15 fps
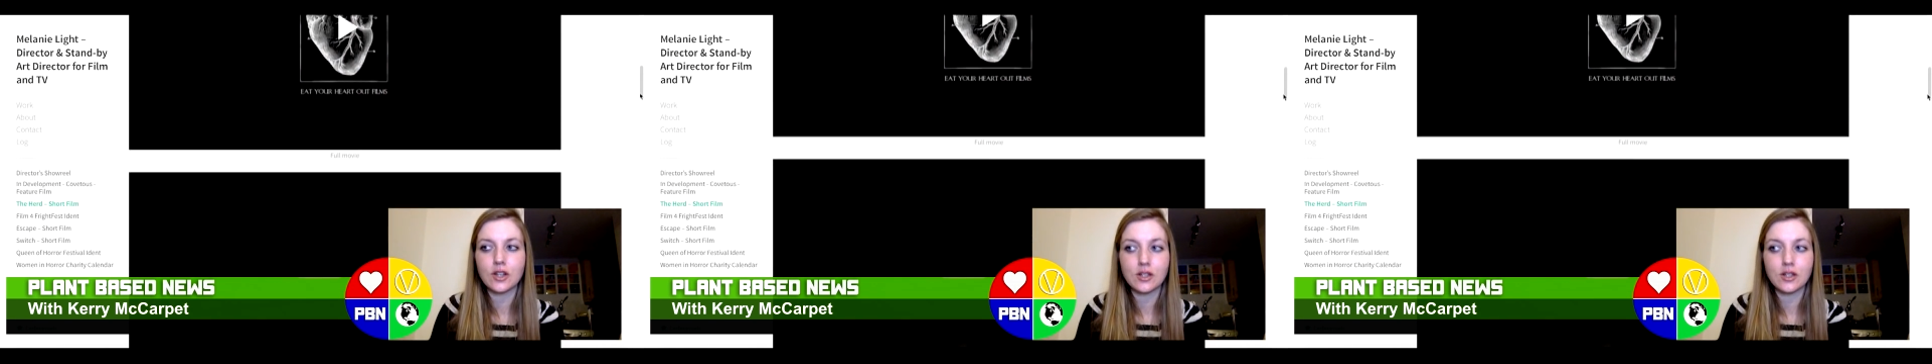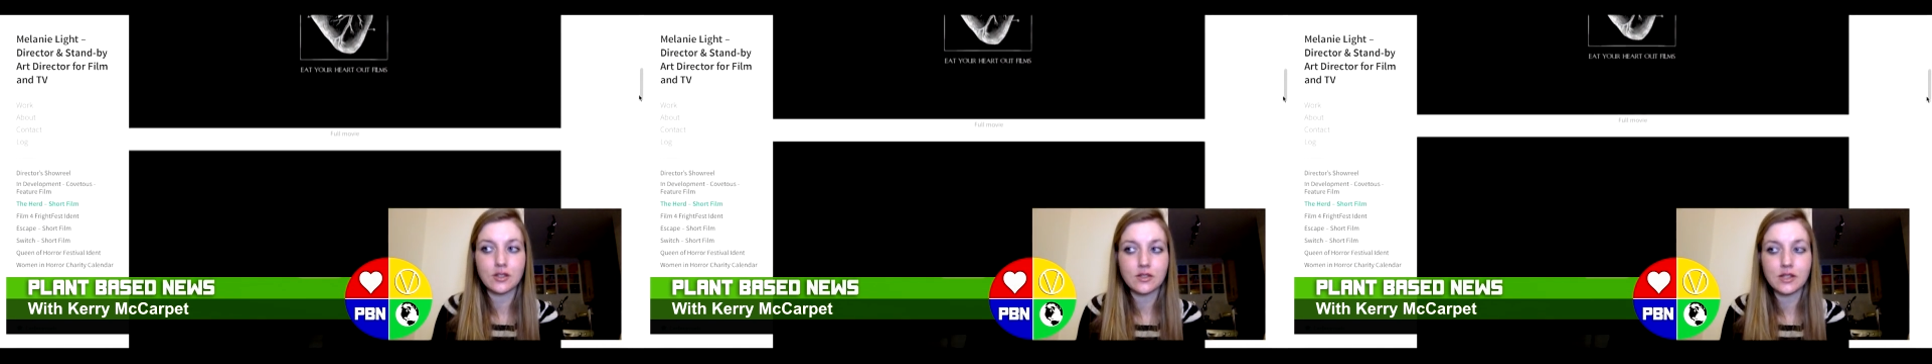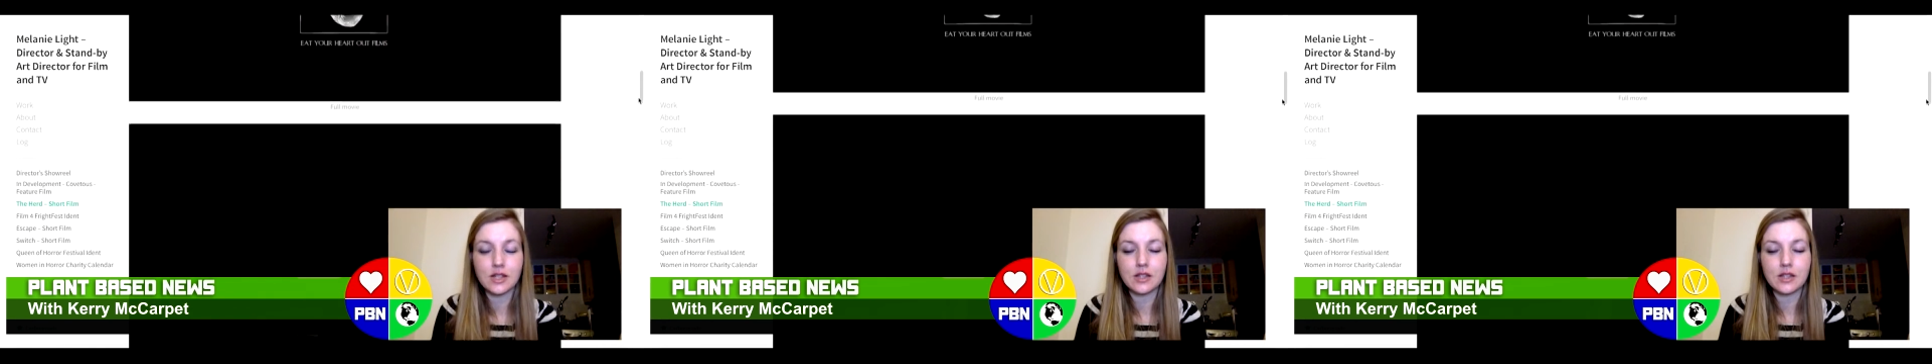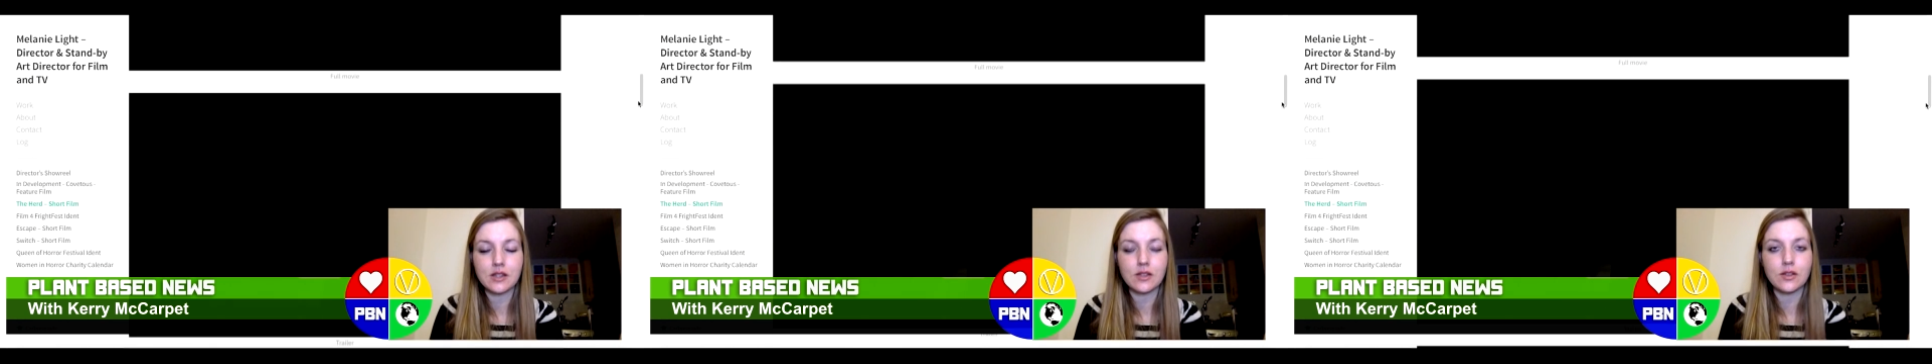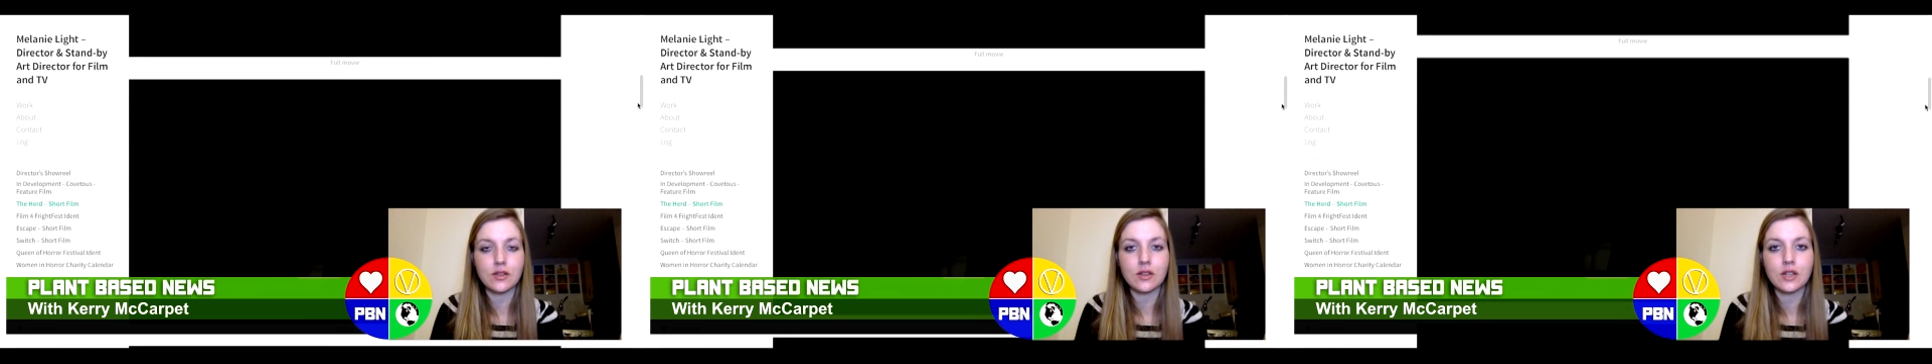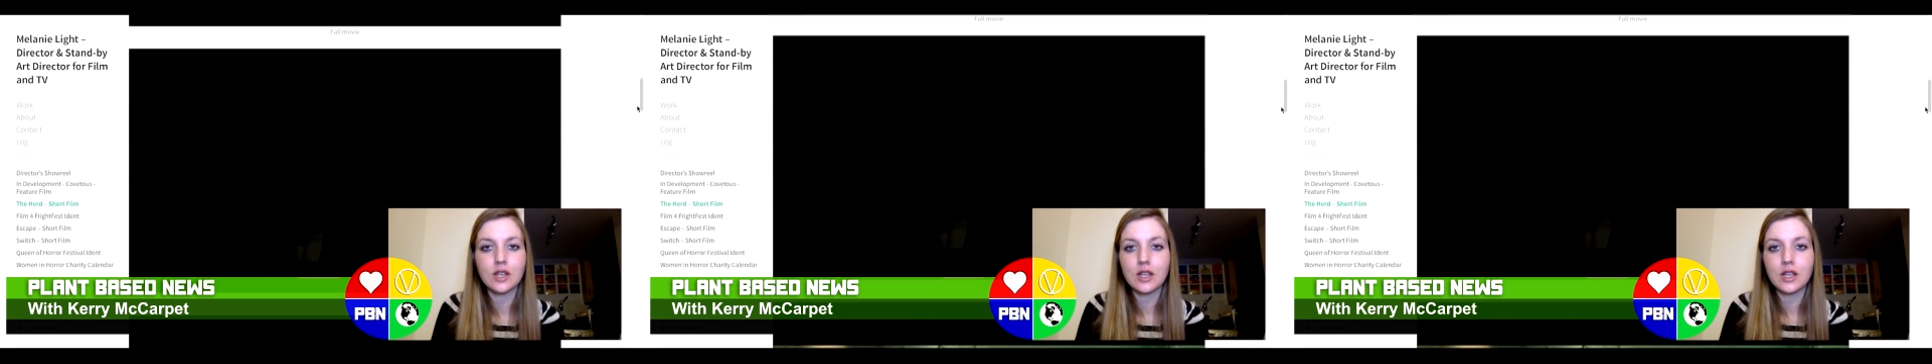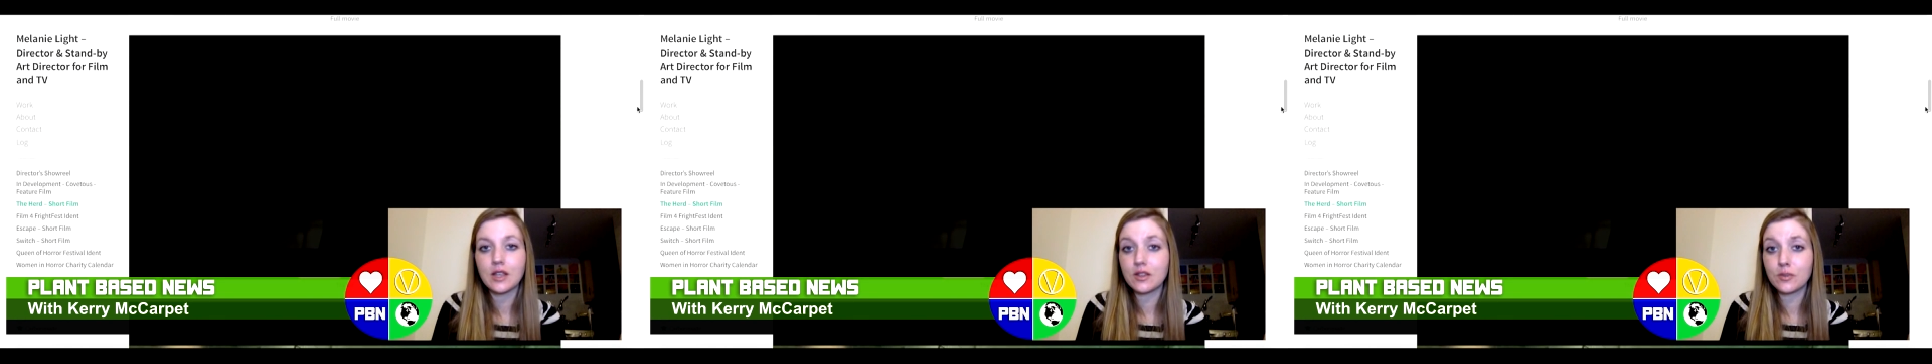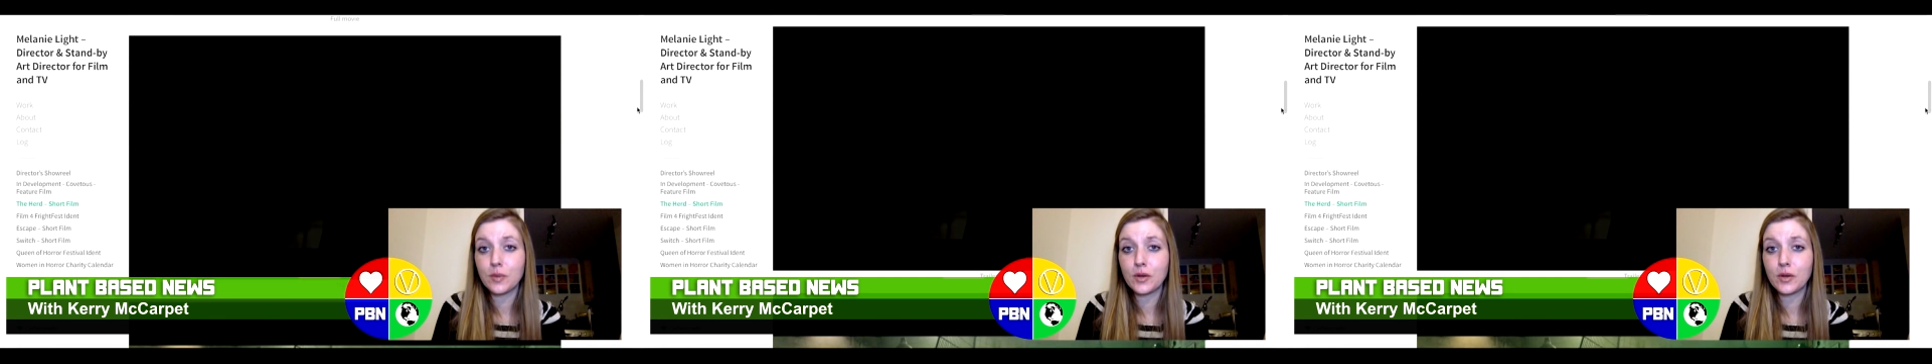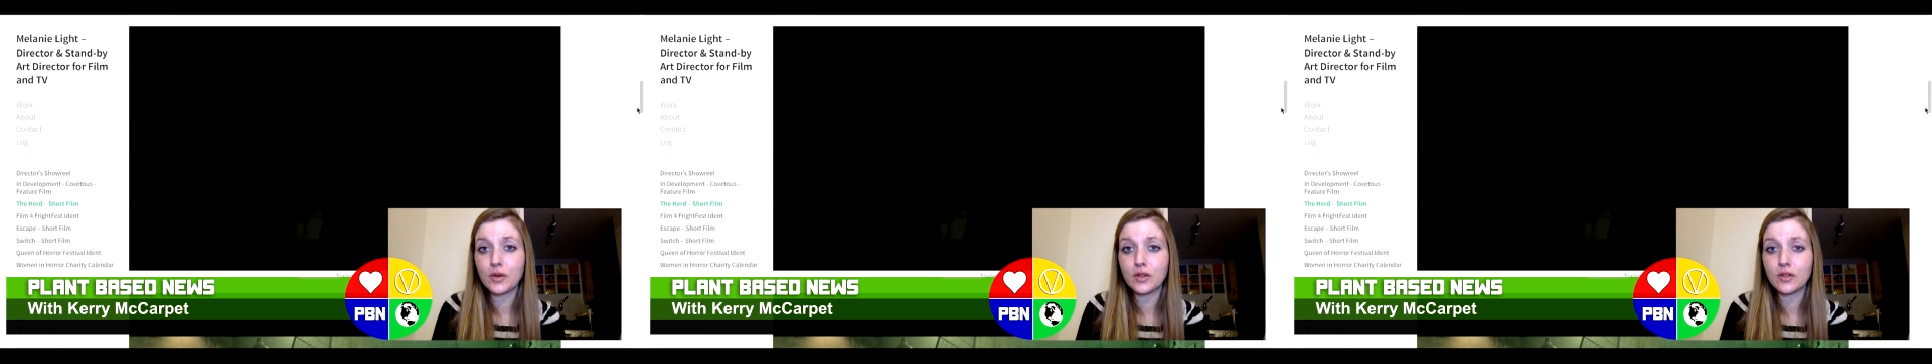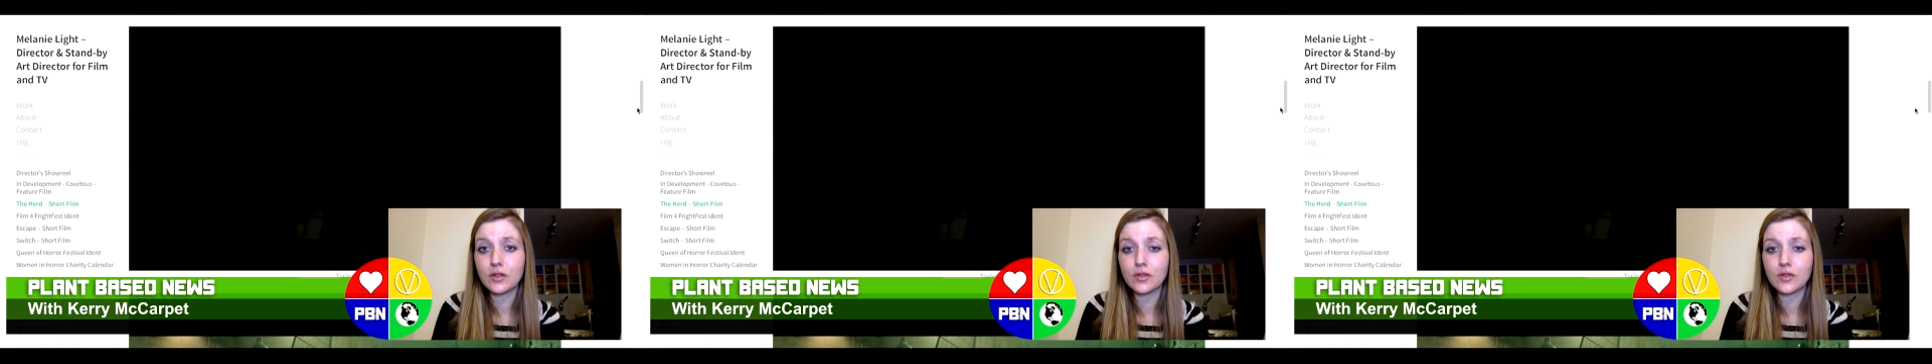understand the
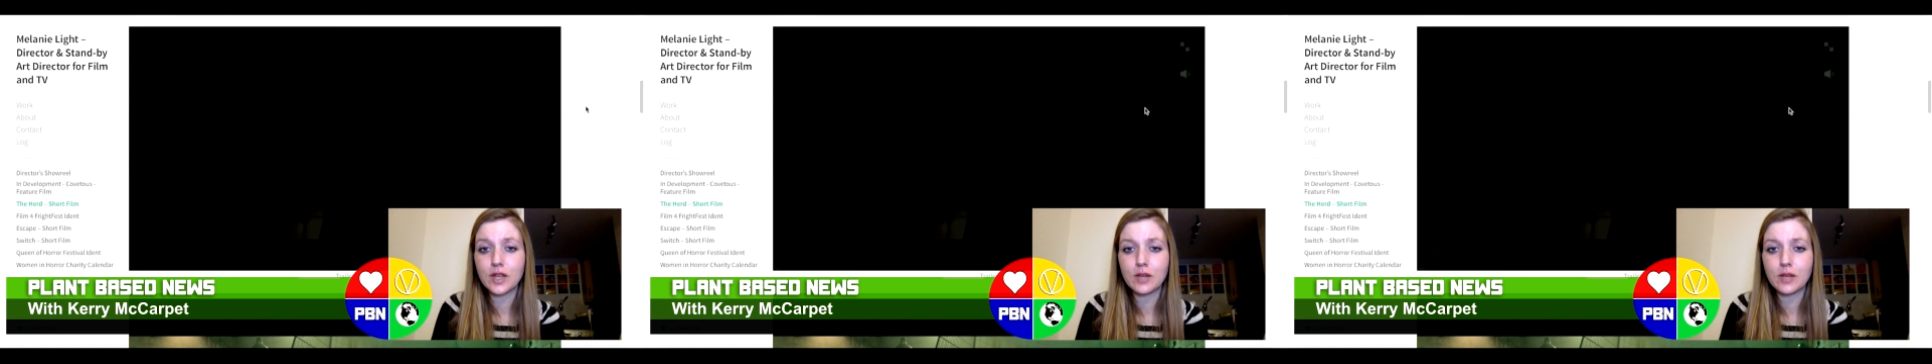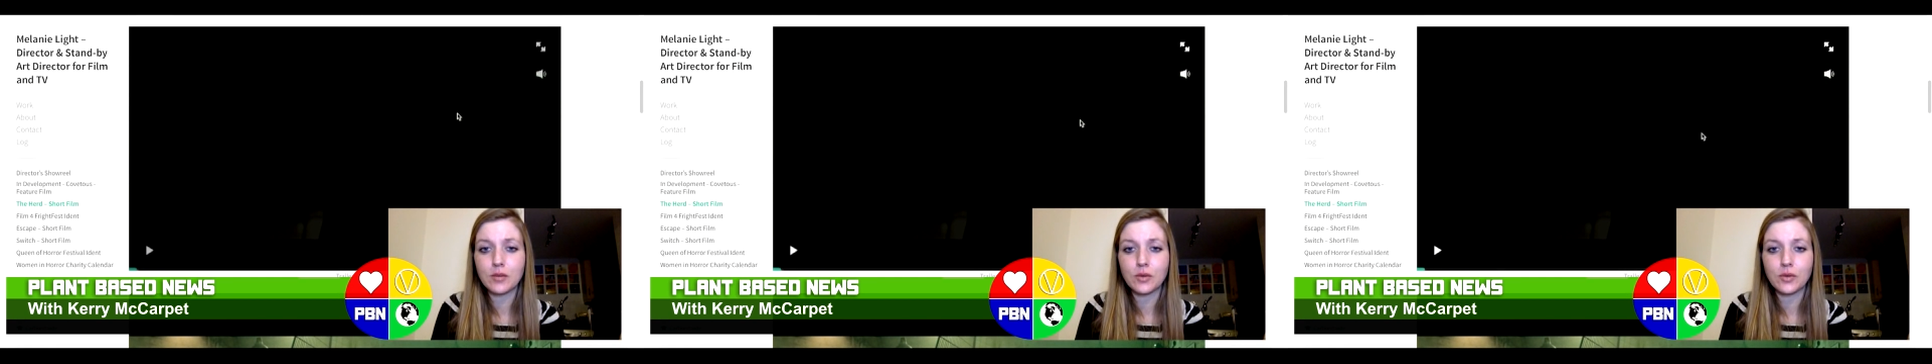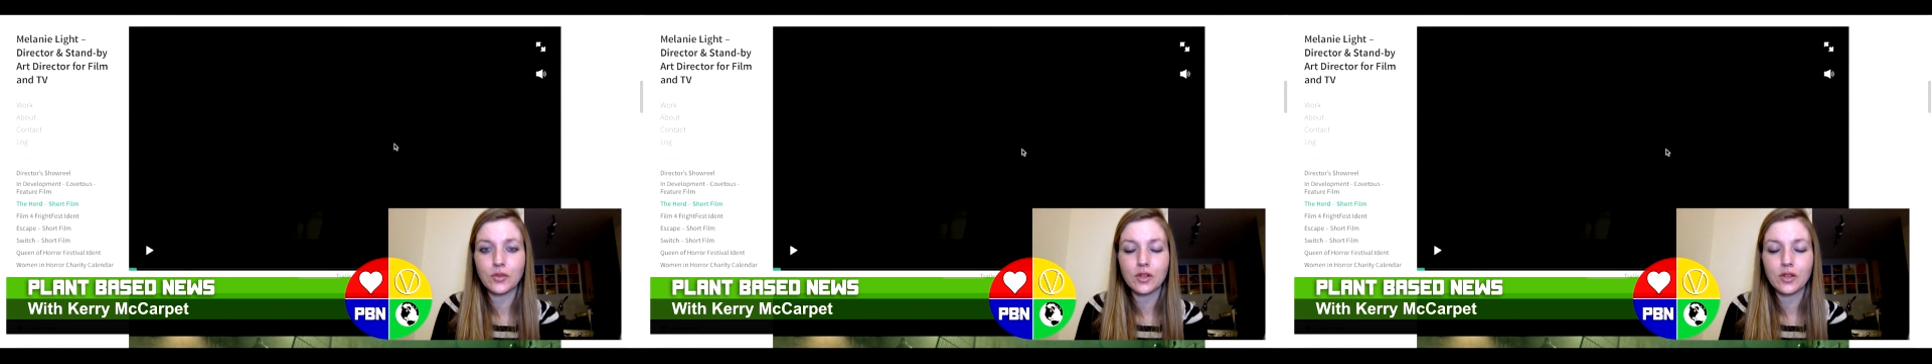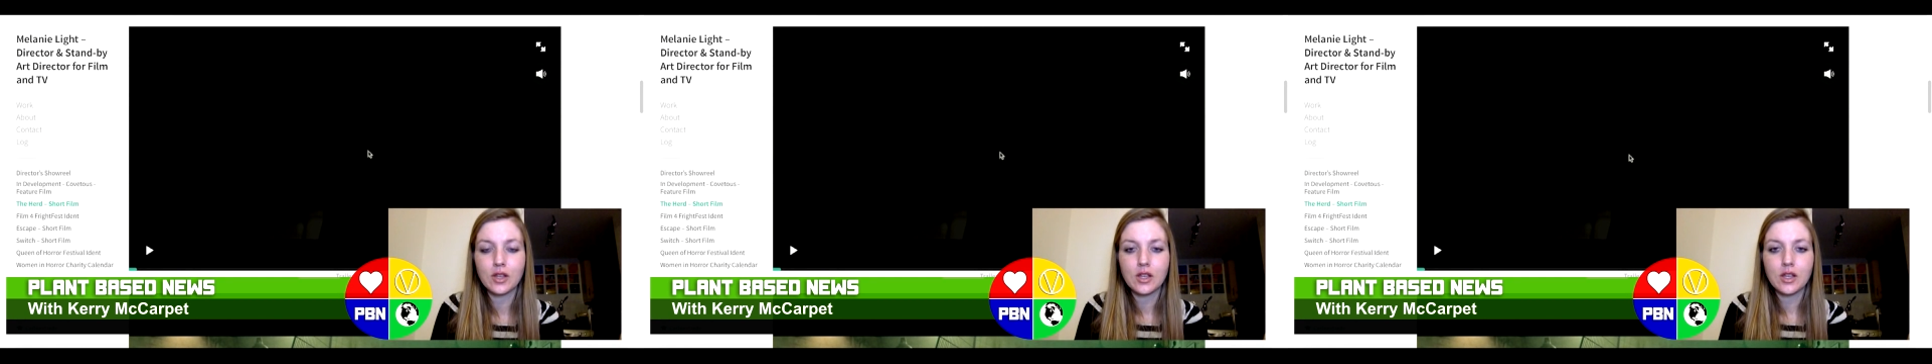experience of animals